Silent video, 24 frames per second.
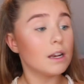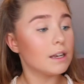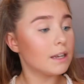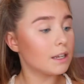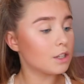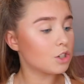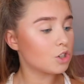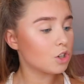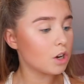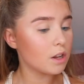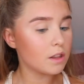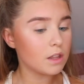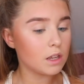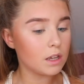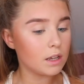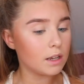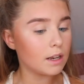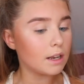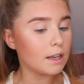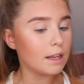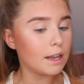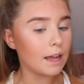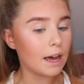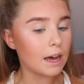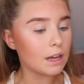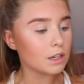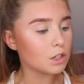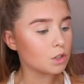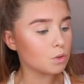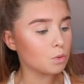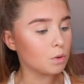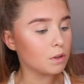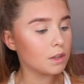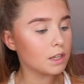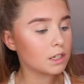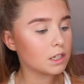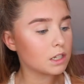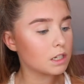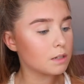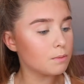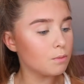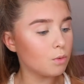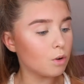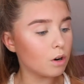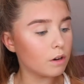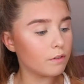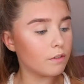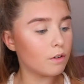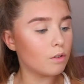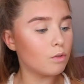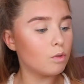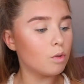Let's try the last one. This is more of a